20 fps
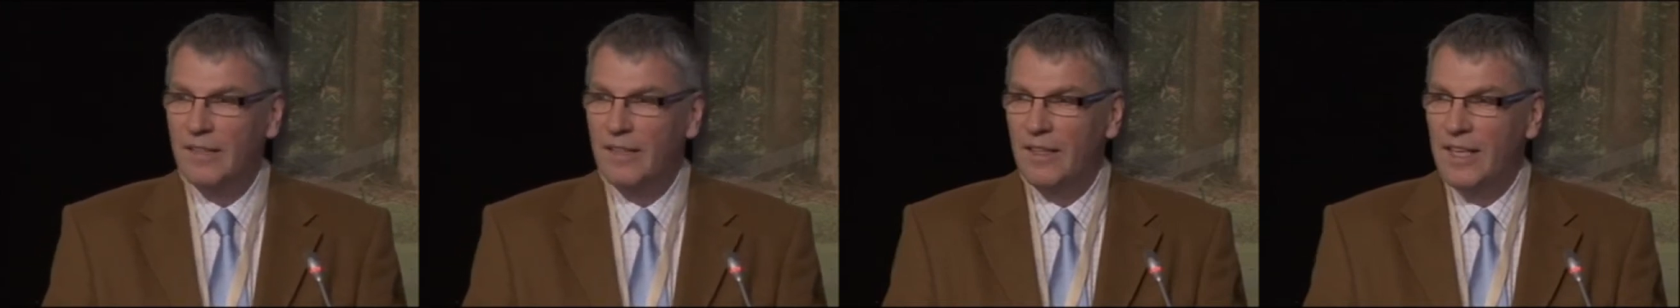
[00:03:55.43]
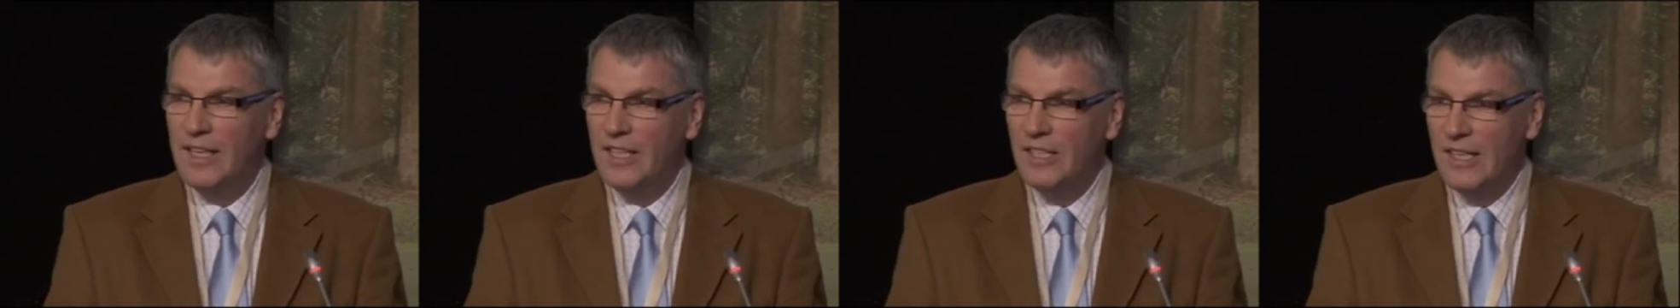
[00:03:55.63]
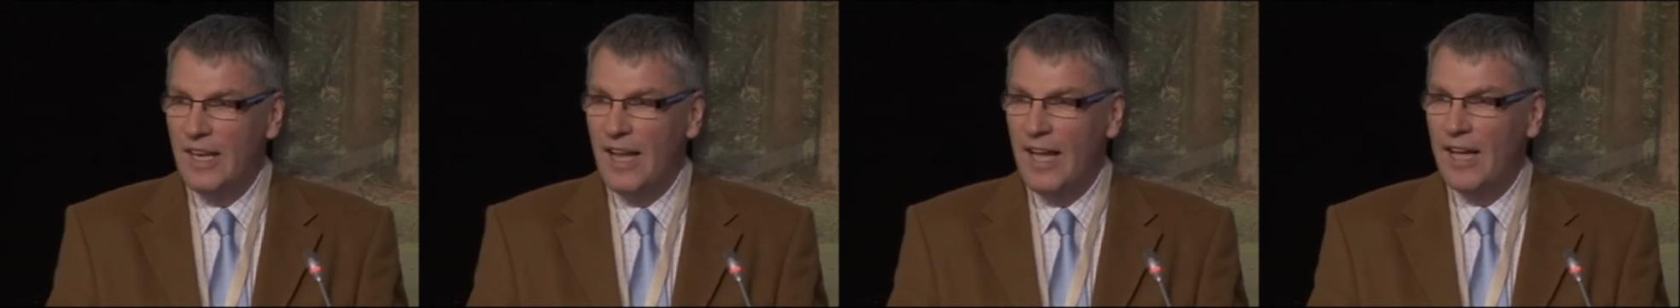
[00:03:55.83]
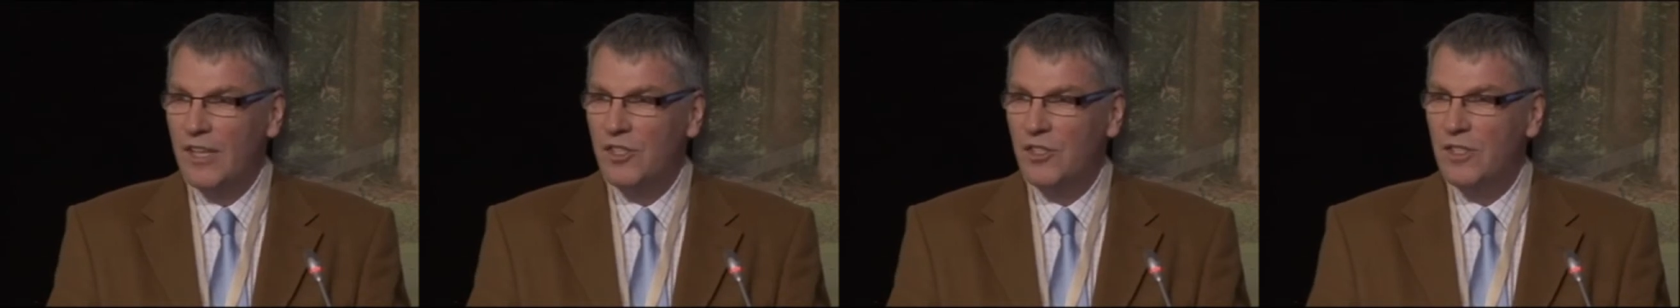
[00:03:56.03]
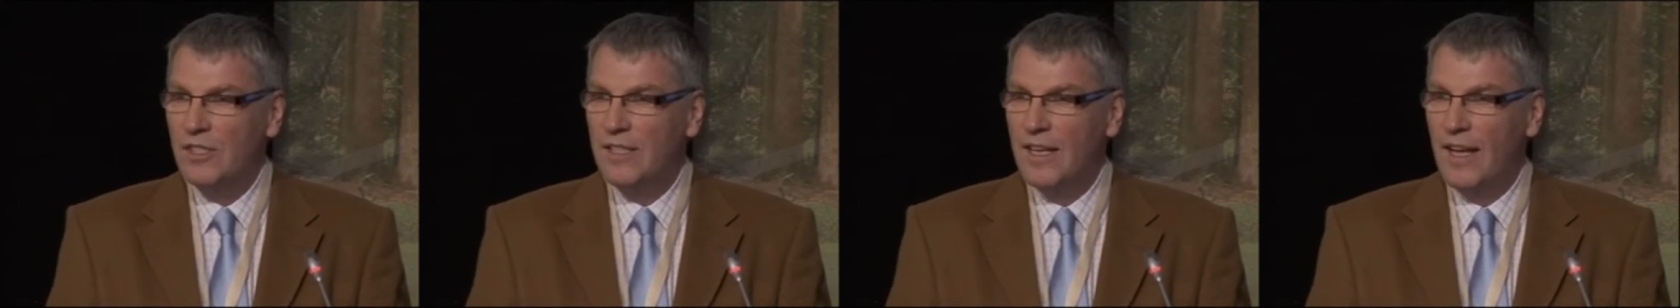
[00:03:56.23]
his
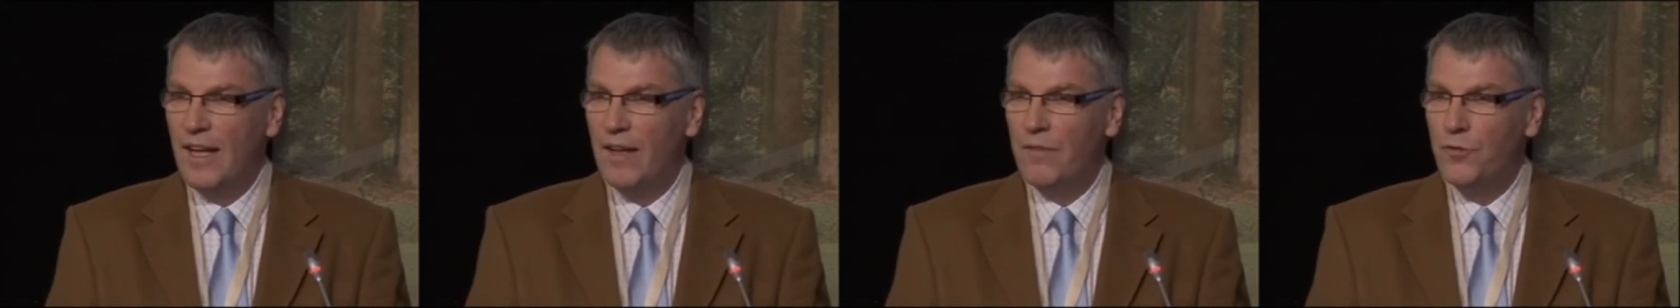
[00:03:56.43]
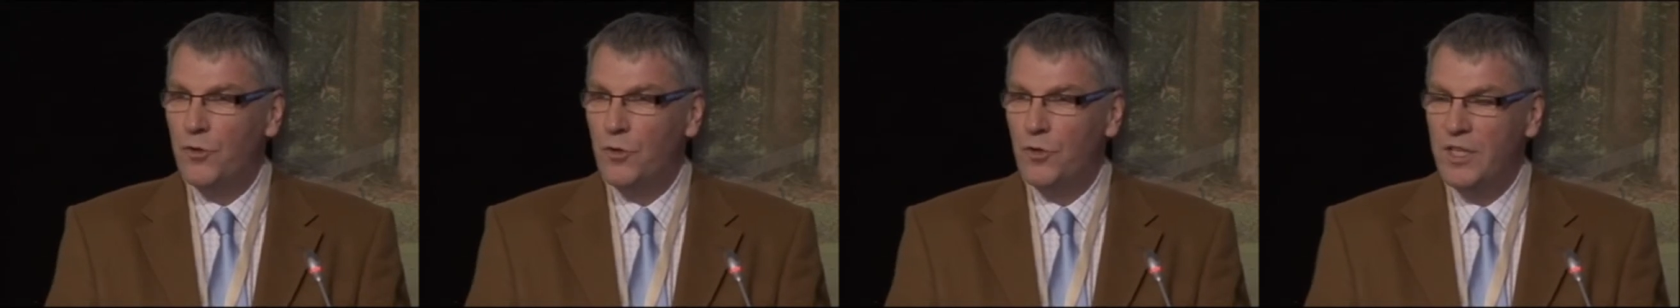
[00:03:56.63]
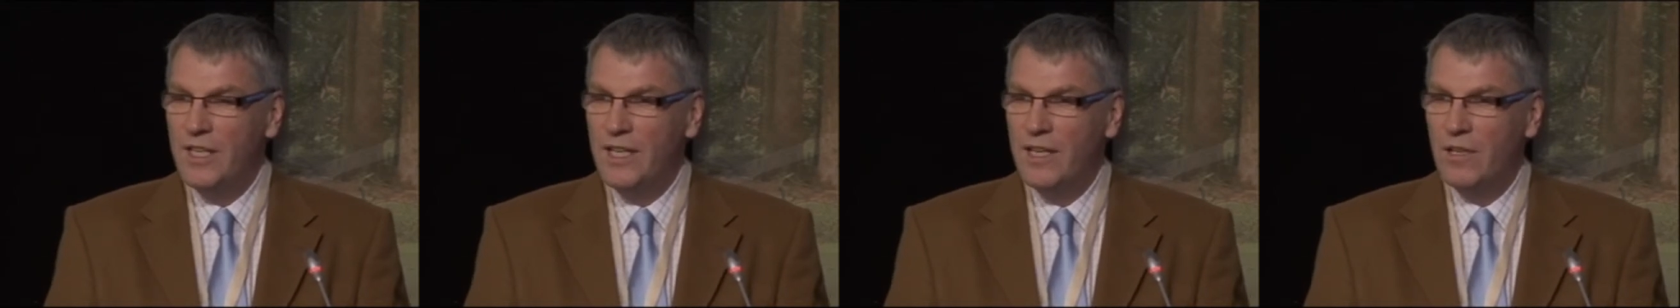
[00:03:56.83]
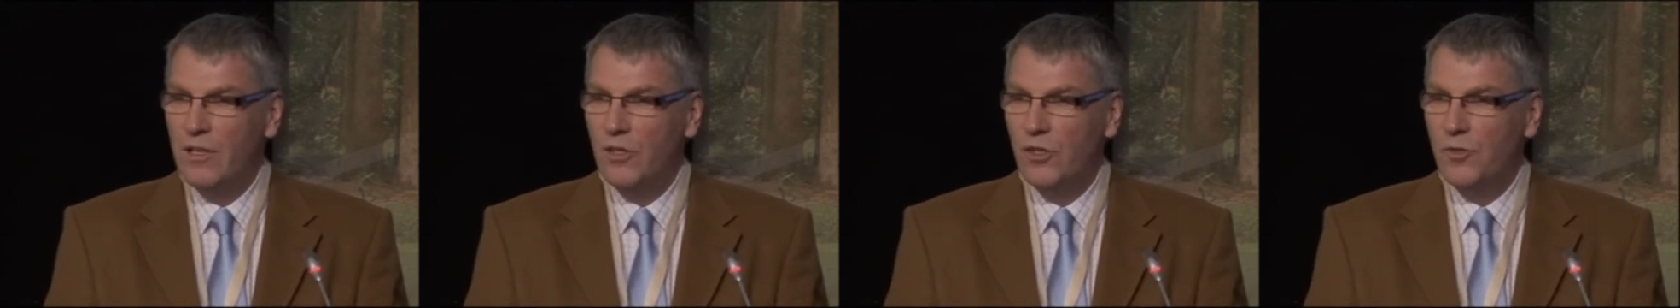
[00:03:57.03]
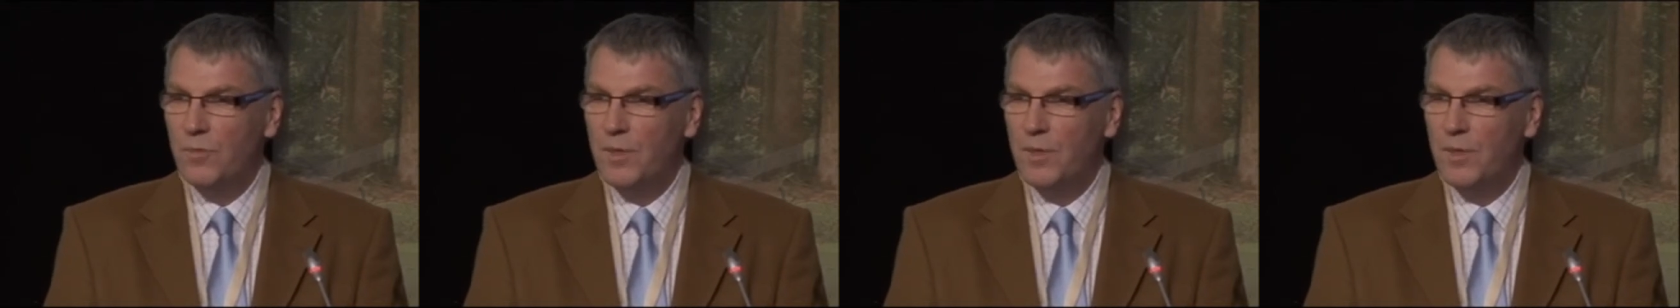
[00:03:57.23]
last few years,